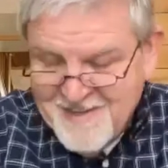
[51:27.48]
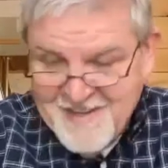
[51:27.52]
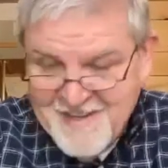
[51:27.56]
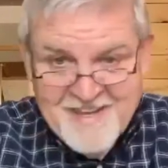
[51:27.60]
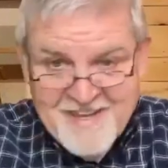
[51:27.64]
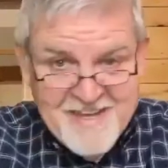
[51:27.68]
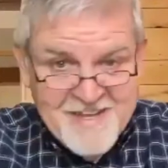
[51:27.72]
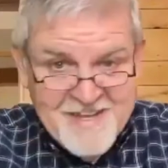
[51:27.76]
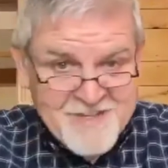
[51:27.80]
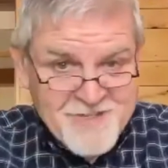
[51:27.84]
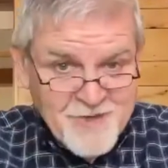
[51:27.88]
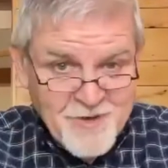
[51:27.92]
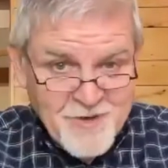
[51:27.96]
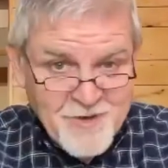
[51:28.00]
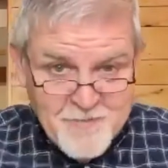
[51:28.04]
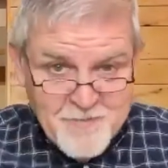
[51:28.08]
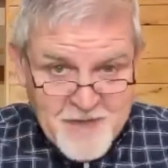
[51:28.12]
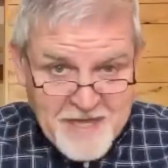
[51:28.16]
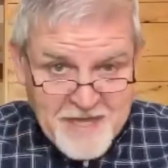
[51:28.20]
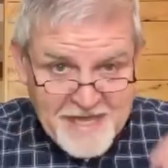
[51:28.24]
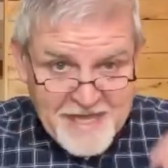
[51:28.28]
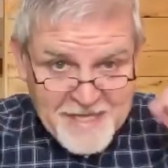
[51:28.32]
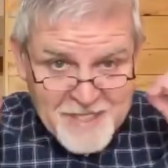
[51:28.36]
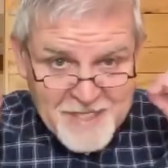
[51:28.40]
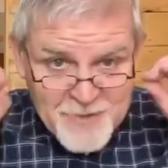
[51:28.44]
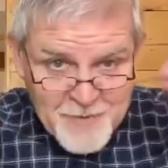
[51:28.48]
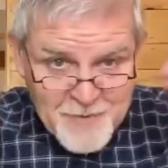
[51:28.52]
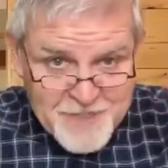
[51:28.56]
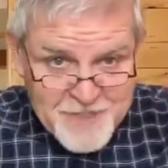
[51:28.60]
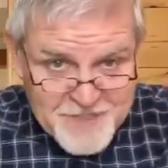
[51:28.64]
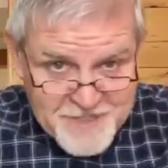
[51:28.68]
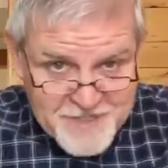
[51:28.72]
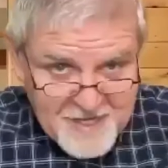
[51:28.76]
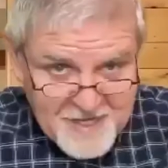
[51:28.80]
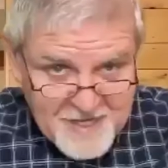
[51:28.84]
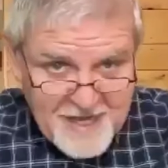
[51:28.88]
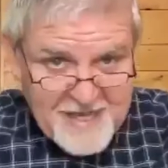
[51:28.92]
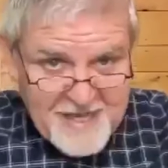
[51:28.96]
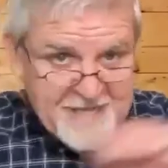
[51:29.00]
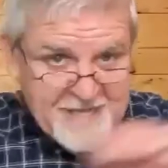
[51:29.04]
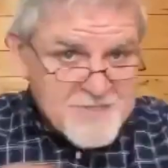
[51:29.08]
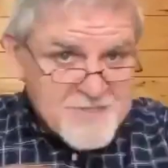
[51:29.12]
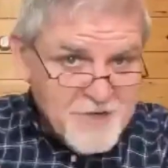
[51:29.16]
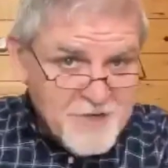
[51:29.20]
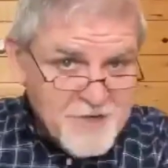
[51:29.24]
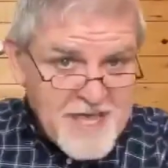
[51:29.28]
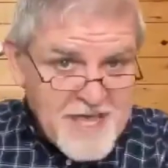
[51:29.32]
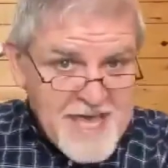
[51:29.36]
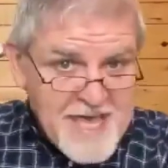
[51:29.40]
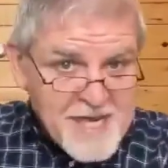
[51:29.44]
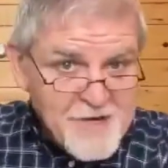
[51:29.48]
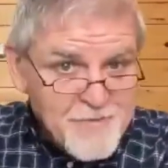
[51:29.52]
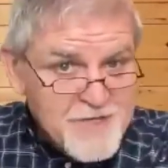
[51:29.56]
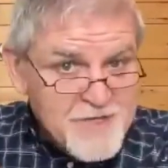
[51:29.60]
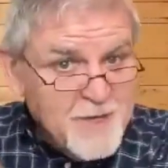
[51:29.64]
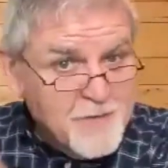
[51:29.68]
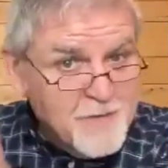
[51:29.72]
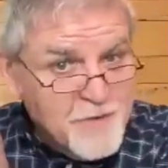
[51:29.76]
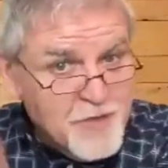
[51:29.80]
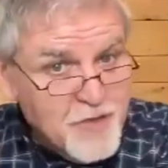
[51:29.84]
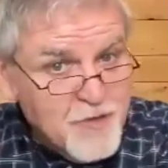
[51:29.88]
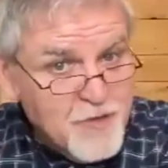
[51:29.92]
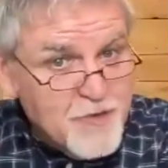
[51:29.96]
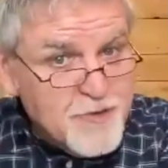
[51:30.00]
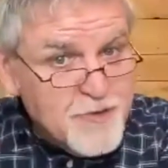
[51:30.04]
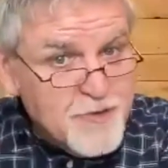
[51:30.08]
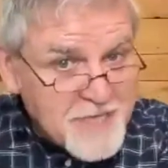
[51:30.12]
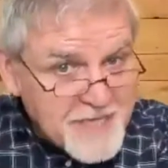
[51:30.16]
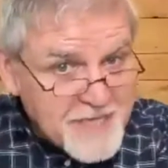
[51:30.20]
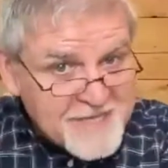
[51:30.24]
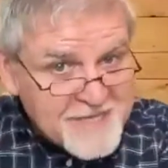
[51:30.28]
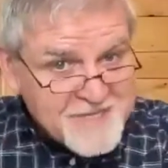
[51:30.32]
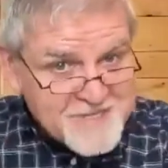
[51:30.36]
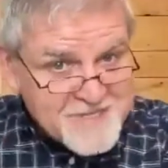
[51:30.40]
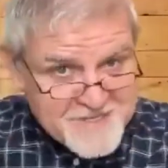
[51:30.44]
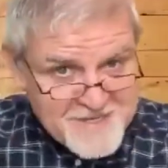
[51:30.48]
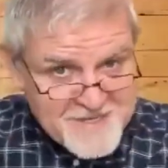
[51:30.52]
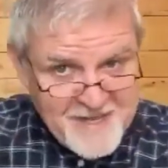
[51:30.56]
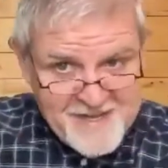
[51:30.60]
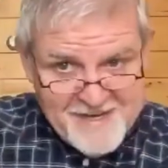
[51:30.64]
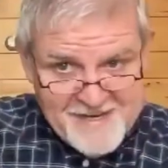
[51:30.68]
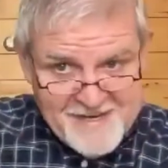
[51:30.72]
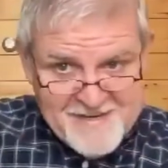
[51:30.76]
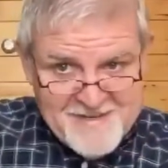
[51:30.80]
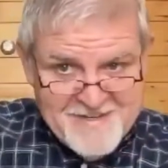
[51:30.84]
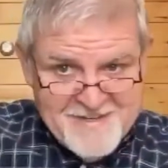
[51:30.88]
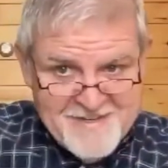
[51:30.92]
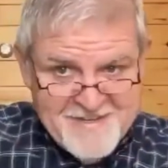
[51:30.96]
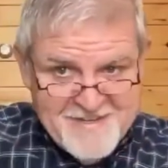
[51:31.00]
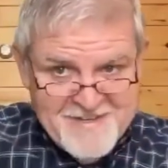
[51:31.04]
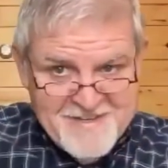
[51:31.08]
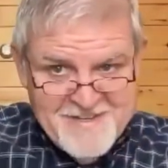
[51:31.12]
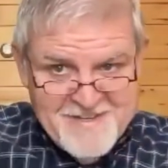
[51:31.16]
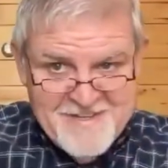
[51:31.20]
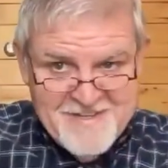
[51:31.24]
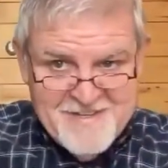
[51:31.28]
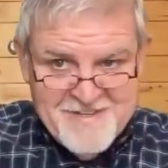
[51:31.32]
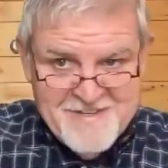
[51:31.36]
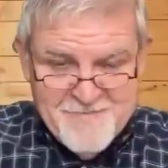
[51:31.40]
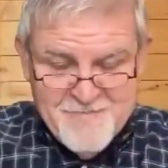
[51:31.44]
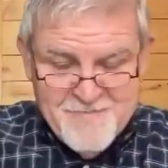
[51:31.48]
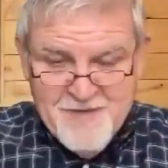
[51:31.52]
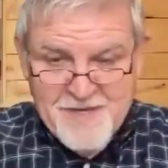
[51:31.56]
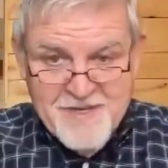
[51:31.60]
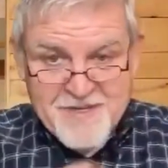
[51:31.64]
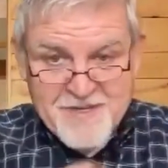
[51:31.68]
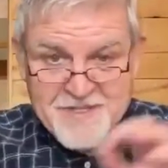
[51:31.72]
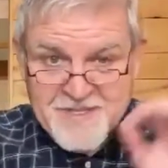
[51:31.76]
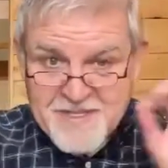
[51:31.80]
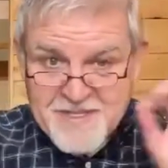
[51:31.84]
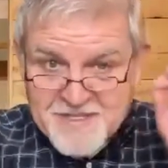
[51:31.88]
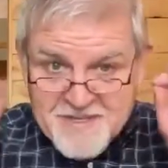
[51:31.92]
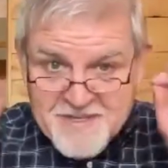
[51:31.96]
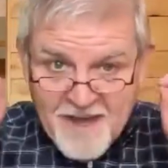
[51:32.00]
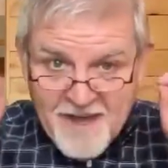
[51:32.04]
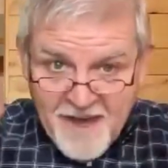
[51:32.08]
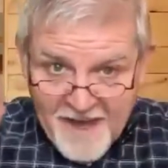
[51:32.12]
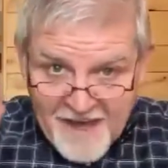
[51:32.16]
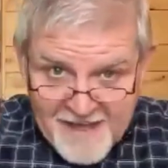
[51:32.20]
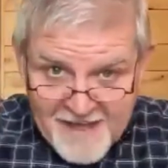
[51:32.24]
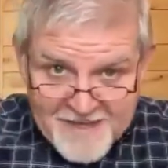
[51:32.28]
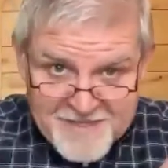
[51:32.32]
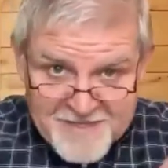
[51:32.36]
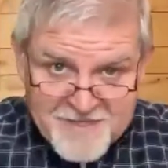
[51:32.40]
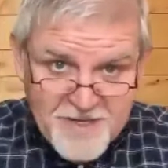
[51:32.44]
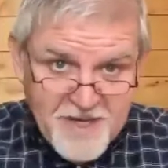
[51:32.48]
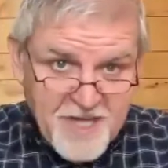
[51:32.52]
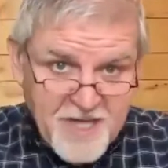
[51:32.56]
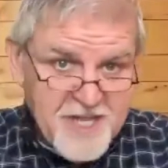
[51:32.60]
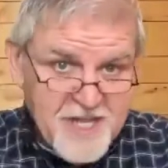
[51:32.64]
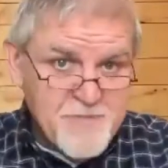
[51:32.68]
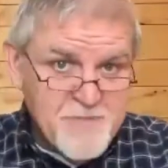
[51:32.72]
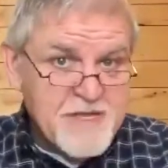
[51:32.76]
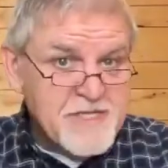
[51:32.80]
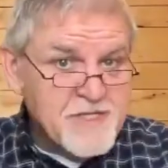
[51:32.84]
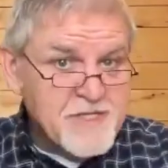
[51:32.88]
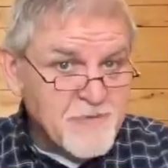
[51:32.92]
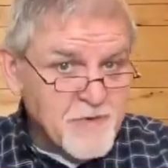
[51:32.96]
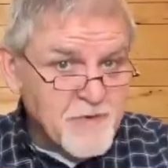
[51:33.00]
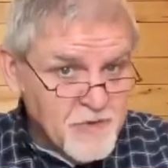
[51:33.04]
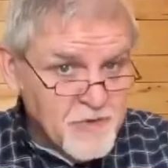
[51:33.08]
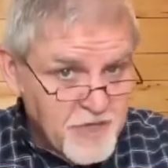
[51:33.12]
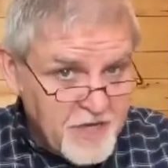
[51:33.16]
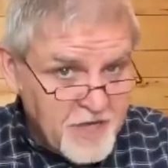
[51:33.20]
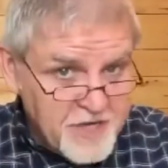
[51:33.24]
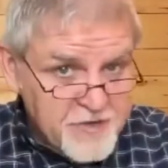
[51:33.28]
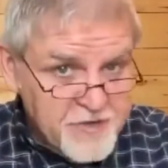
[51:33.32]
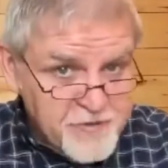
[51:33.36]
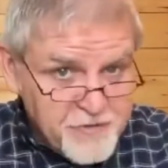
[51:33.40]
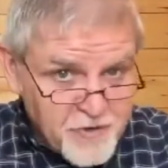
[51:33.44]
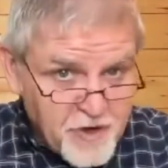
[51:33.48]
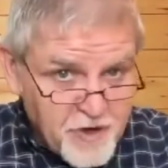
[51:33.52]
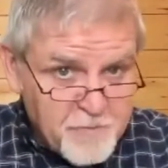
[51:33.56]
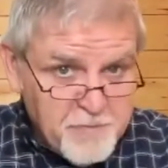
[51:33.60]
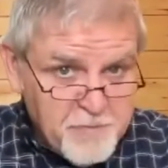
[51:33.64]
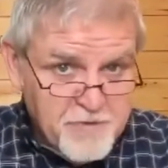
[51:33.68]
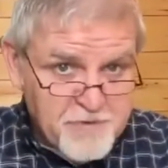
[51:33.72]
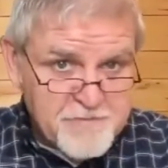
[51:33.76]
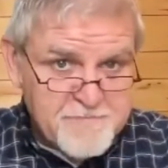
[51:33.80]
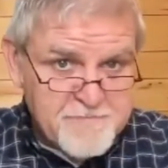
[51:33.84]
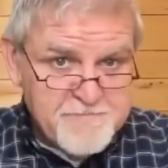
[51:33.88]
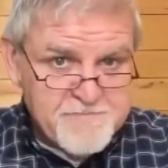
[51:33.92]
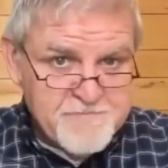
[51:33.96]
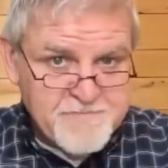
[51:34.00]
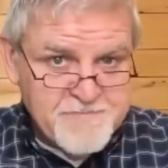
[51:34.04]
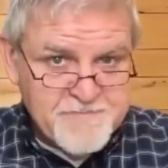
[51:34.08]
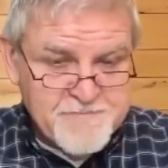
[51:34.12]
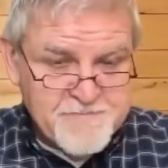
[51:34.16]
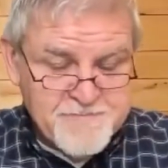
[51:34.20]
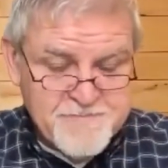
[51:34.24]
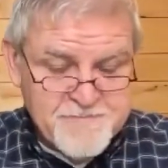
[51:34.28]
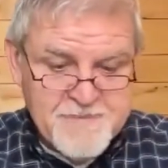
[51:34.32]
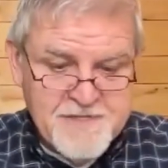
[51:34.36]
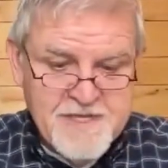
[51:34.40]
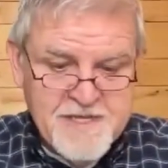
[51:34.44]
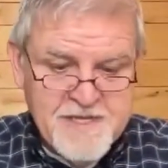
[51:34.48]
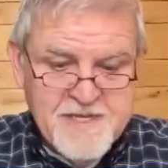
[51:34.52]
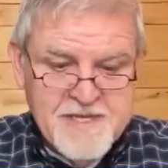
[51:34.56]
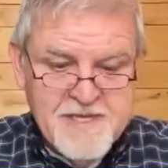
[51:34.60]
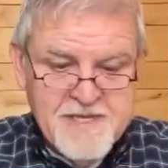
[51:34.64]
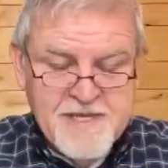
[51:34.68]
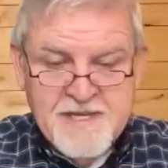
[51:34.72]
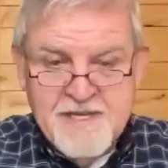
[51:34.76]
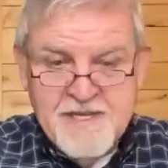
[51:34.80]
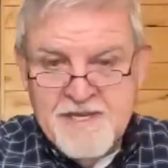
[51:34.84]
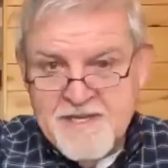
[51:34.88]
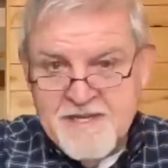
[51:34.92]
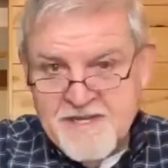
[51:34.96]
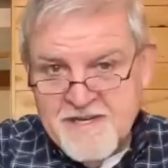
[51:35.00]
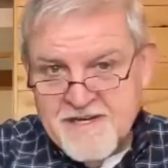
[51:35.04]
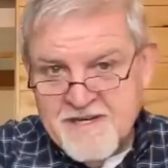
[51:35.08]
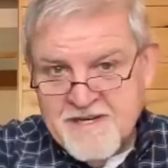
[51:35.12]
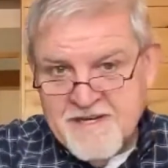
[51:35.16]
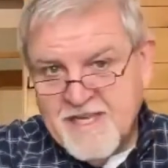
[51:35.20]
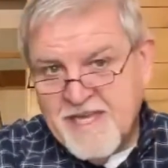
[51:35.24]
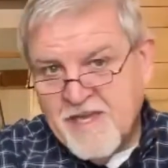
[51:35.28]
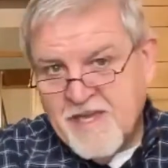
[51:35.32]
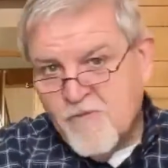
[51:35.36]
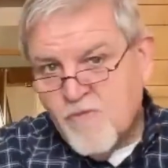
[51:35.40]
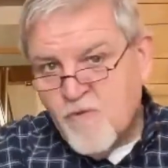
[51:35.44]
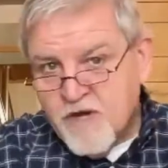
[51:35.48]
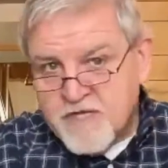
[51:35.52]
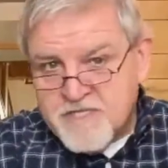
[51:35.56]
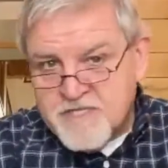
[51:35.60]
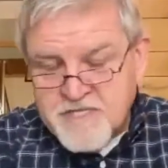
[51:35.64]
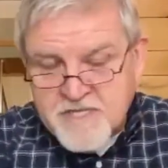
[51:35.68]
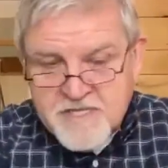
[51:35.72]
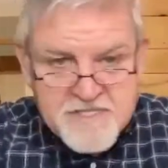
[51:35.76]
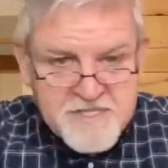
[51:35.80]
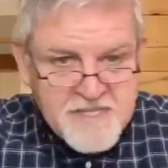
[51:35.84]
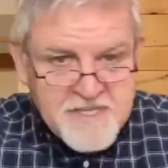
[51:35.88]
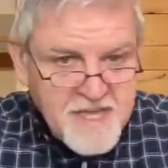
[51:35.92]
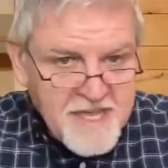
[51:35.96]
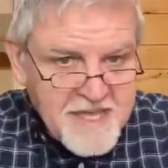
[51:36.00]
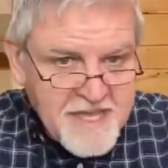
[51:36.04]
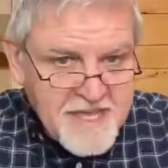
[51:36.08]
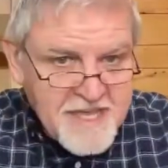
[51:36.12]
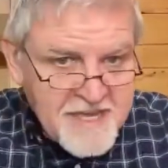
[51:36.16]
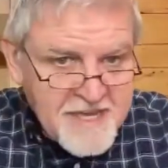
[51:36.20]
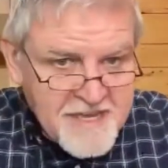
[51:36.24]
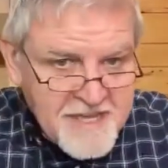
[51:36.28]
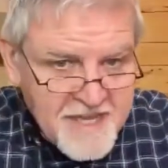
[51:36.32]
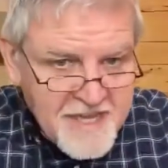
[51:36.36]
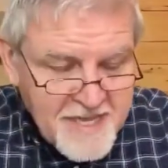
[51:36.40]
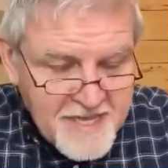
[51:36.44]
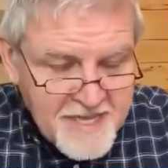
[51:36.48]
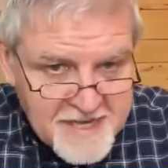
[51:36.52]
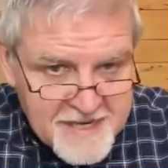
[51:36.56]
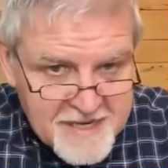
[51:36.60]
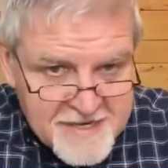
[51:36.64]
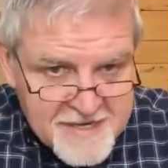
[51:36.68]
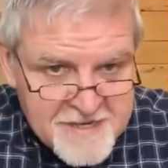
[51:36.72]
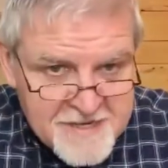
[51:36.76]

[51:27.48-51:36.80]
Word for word: and so it begins with sight. It's going to end with him losing his sight because his eyes got him into a lot of trouble. Uh, he wasn't taking heed